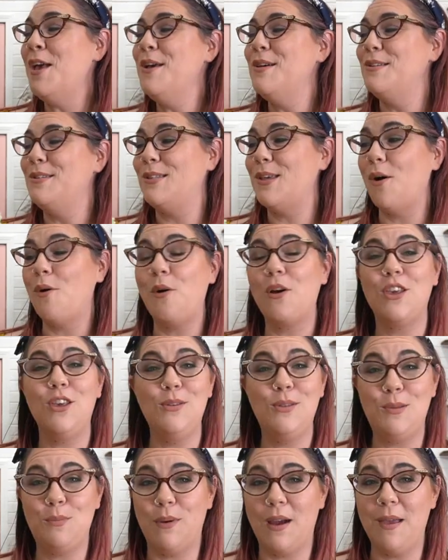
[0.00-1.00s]
So you
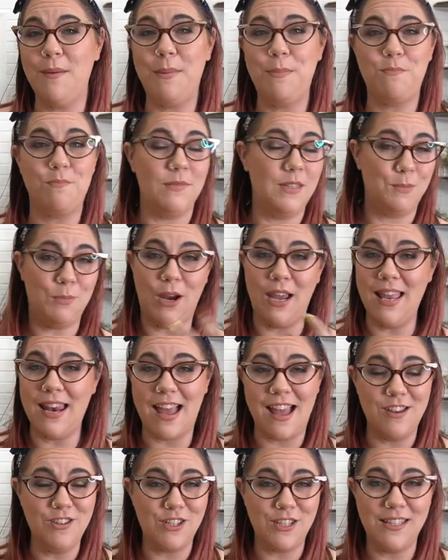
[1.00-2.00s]
spray, spray it
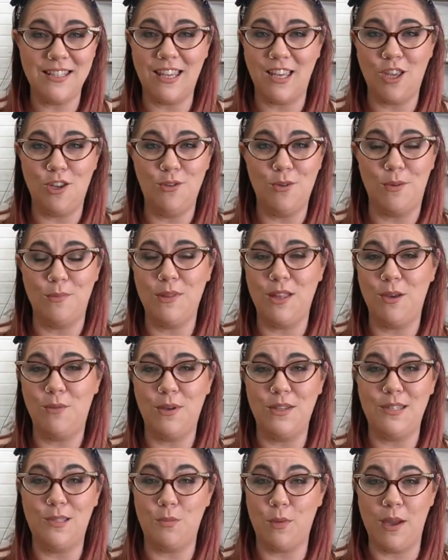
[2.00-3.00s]
on just like you normally
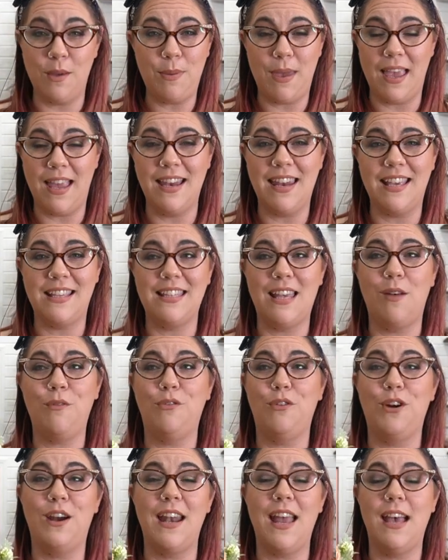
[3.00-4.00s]
would spray paint, except
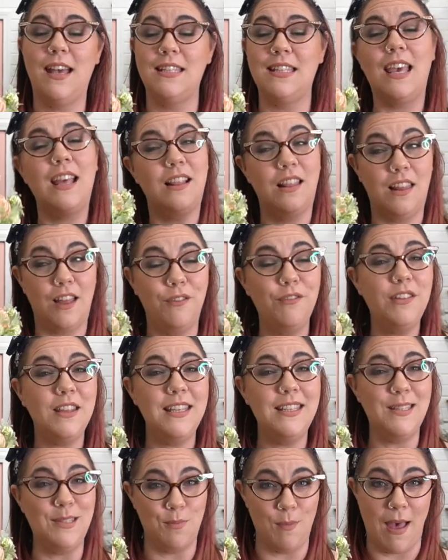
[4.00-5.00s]
for it has a lovely
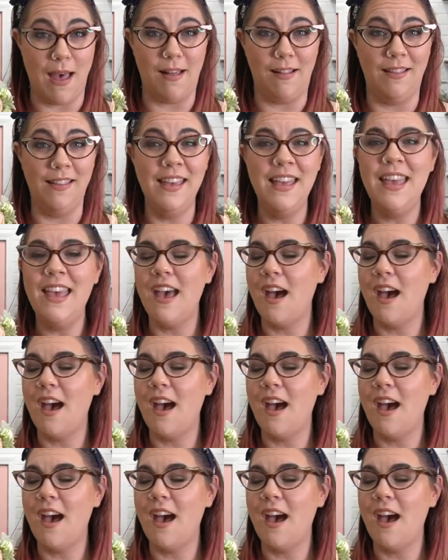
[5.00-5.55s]
smell.